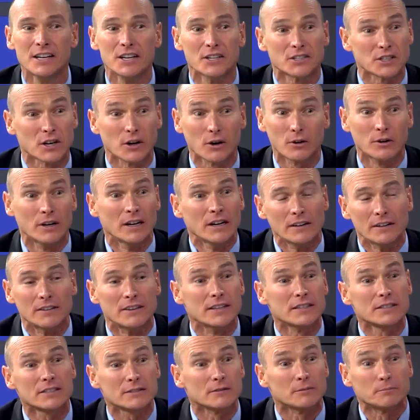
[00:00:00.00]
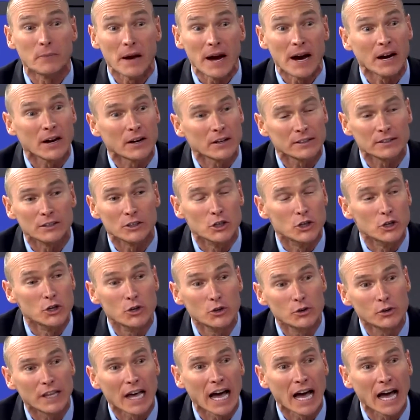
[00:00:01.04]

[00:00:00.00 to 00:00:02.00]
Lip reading: So this parent knew